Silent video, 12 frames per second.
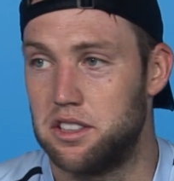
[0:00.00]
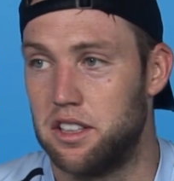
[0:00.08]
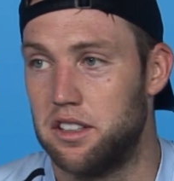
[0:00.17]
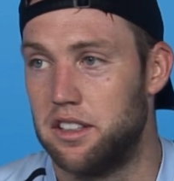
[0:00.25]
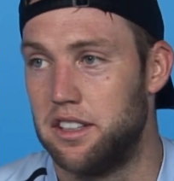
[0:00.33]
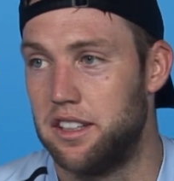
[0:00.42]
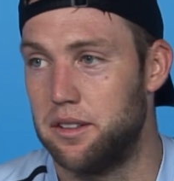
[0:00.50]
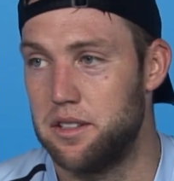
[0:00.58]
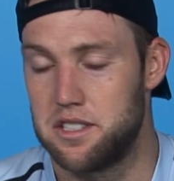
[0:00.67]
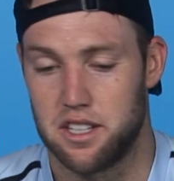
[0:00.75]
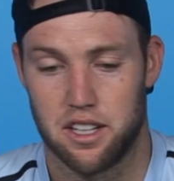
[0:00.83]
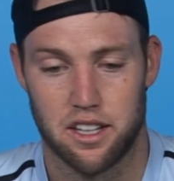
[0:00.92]
So it
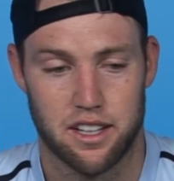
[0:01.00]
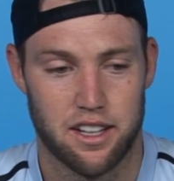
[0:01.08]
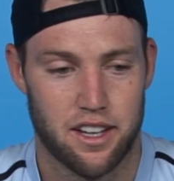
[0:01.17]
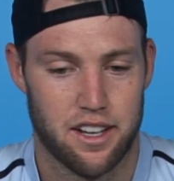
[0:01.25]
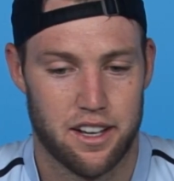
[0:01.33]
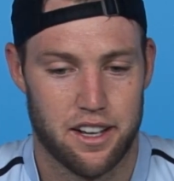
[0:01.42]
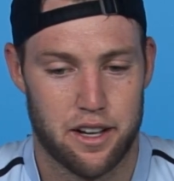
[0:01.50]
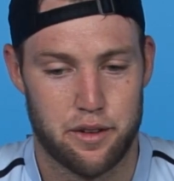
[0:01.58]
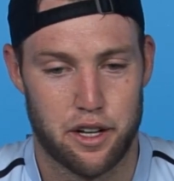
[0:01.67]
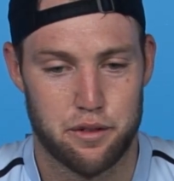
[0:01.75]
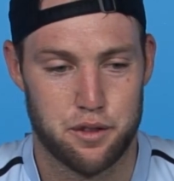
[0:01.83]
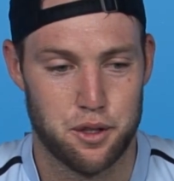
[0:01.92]
was, I've
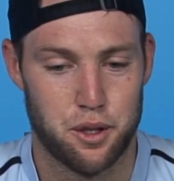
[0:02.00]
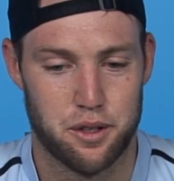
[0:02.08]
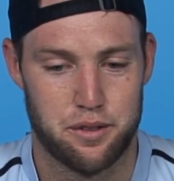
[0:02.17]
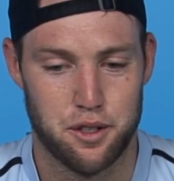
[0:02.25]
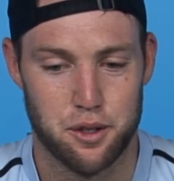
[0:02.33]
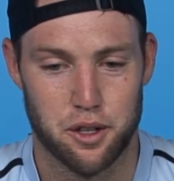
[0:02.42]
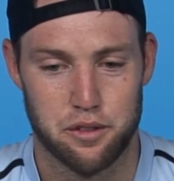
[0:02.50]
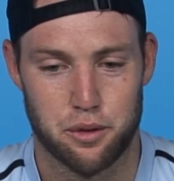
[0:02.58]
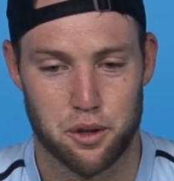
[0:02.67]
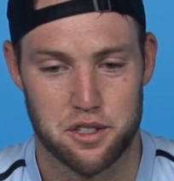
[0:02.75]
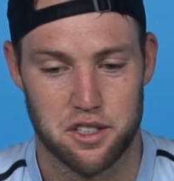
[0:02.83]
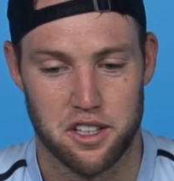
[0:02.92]
had a few
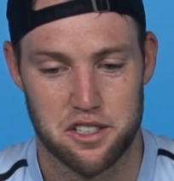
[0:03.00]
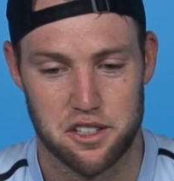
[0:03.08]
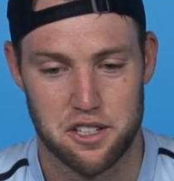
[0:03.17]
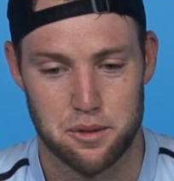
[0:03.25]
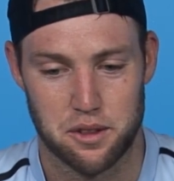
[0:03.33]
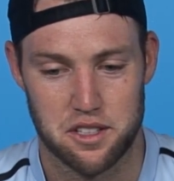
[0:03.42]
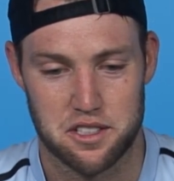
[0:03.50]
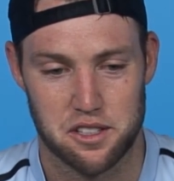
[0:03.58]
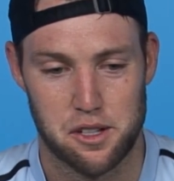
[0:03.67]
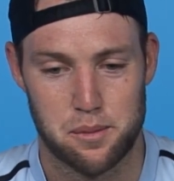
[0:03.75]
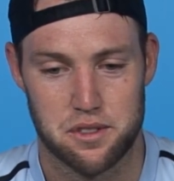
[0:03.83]
unfortunate injuries with the slips.